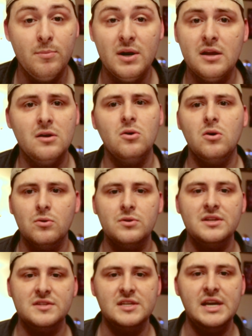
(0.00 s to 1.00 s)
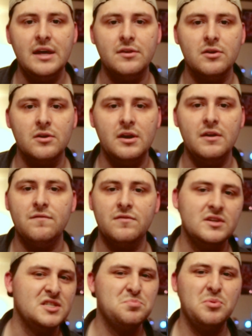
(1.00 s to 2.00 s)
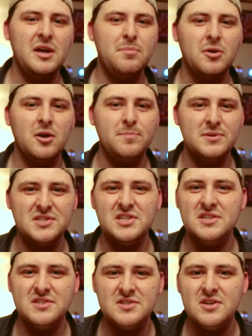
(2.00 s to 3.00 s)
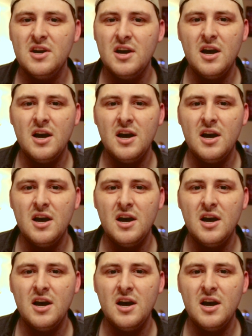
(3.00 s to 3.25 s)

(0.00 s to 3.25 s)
but it'll hold it together, and for display purposes,